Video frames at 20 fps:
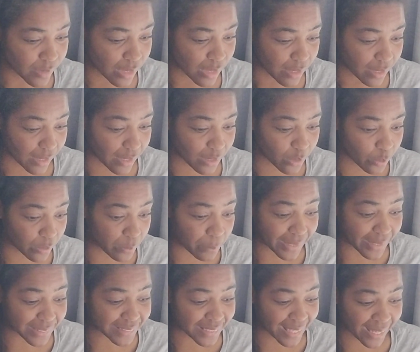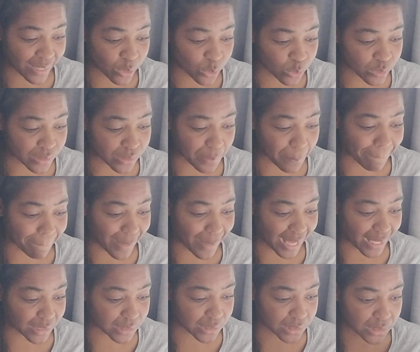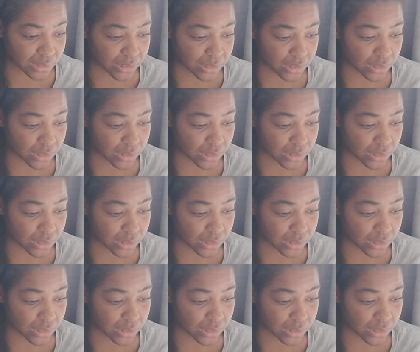It would be a tangled mess.